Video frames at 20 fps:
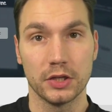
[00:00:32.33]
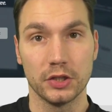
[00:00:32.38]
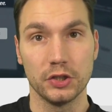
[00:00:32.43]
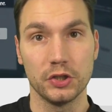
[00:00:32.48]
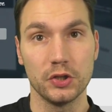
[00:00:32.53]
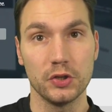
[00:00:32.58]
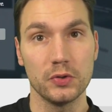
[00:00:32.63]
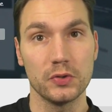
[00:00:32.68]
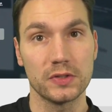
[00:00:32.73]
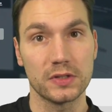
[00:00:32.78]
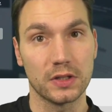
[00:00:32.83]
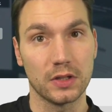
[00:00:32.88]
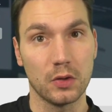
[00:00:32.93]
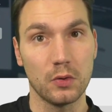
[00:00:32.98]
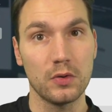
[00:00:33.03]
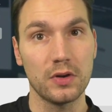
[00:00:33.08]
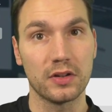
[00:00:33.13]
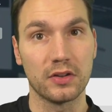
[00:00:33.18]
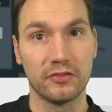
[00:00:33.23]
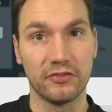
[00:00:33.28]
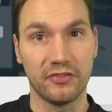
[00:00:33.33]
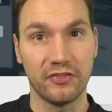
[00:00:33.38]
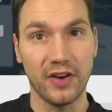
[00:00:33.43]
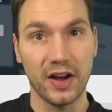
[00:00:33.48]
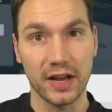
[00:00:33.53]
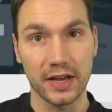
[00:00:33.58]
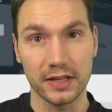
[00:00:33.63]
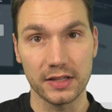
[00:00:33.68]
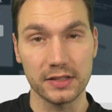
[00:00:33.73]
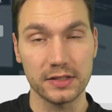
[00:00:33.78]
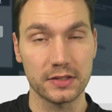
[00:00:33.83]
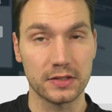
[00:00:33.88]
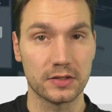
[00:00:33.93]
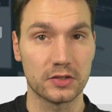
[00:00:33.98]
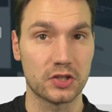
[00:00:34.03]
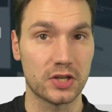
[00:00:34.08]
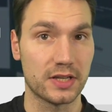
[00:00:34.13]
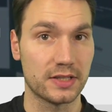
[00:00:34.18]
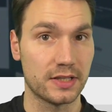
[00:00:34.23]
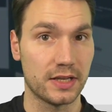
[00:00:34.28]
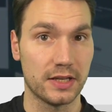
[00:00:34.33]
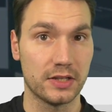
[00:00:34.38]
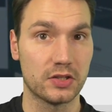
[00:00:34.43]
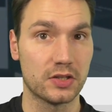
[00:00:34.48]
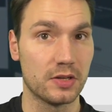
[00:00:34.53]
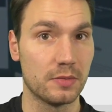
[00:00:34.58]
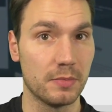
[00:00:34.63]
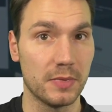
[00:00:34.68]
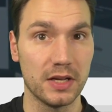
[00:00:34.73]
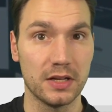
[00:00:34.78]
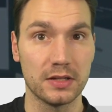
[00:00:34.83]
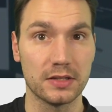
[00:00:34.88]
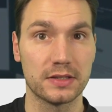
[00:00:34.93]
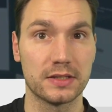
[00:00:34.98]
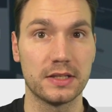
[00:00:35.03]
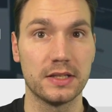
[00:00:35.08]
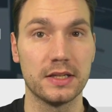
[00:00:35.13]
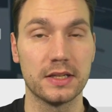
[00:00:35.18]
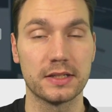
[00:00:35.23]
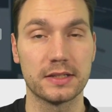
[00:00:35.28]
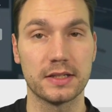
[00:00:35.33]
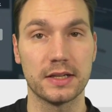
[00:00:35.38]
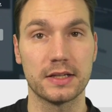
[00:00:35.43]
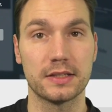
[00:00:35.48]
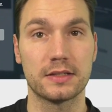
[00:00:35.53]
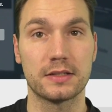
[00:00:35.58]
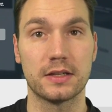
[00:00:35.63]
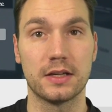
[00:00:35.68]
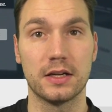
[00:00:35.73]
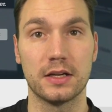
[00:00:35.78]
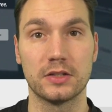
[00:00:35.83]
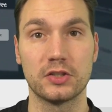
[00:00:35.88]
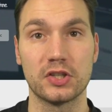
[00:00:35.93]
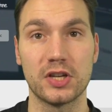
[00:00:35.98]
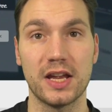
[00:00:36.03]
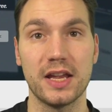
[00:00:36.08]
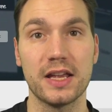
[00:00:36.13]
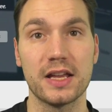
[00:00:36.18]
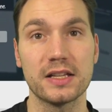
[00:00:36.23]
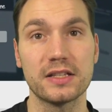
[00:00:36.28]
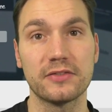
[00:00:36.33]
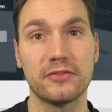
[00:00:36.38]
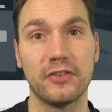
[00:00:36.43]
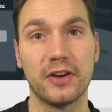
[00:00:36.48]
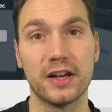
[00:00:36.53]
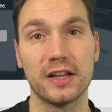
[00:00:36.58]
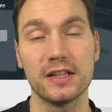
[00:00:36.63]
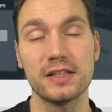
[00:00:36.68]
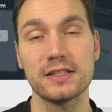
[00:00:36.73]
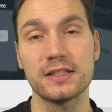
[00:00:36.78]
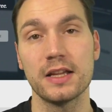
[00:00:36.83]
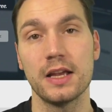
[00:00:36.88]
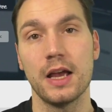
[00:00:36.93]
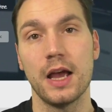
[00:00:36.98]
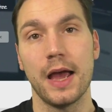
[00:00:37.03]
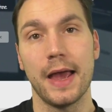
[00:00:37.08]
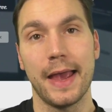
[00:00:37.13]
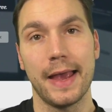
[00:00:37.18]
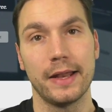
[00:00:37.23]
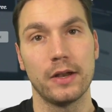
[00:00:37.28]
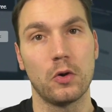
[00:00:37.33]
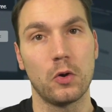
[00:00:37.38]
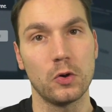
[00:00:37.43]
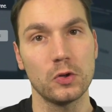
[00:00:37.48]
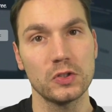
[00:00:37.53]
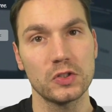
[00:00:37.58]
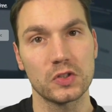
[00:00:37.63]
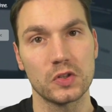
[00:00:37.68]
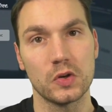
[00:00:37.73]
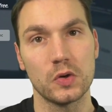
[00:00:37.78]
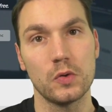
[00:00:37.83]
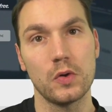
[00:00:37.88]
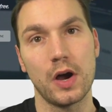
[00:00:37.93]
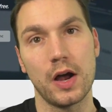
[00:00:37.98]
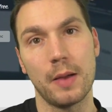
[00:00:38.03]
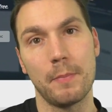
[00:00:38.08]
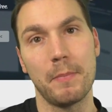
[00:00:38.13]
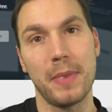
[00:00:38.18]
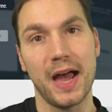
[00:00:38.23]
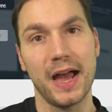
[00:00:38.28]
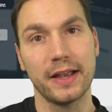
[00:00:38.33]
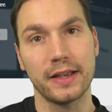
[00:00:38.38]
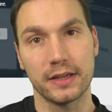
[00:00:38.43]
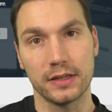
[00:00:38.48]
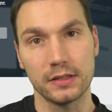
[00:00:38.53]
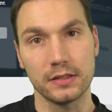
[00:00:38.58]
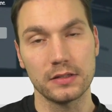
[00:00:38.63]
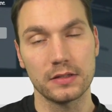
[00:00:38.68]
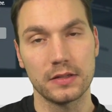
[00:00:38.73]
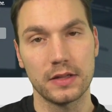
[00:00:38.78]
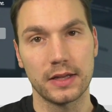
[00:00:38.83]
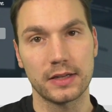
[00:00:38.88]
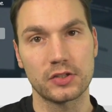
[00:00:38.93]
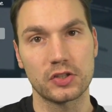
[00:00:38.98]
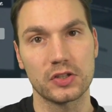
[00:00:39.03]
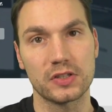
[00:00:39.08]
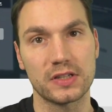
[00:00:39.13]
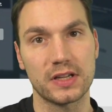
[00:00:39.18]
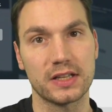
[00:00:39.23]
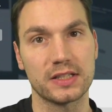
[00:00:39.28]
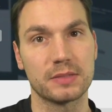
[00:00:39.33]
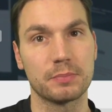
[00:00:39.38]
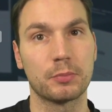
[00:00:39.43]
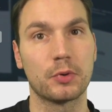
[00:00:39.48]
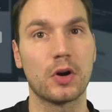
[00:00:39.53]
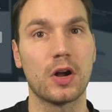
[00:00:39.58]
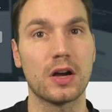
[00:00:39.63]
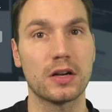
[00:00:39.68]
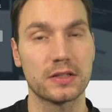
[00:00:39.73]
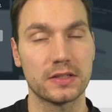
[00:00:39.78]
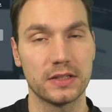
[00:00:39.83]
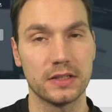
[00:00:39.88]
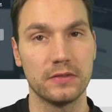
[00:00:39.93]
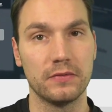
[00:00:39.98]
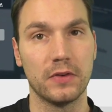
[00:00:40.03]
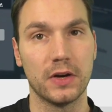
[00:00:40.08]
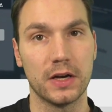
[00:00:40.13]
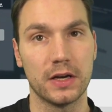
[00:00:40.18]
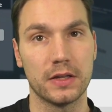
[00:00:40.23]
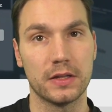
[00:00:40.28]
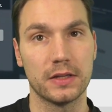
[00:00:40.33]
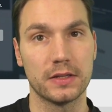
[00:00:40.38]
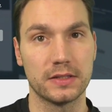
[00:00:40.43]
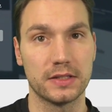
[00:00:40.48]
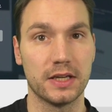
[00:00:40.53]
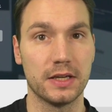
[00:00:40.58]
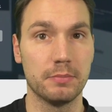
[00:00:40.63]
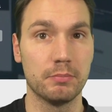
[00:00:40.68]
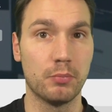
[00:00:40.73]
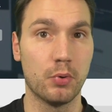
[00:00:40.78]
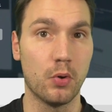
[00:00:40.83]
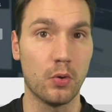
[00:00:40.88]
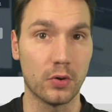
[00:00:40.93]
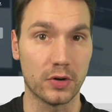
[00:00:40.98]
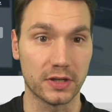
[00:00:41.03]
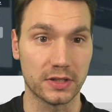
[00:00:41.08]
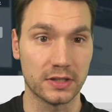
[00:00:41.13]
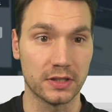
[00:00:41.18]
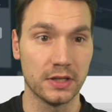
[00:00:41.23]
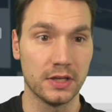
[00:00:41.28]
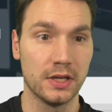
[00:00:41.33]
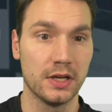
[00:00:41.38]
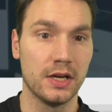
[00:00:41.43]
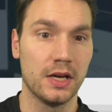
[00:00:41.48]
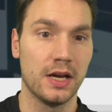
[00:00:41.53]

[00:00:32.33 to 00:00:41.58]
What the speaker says: use local files such as HTML, CSS, JS files, and also a backend that just gets proxied via the same port.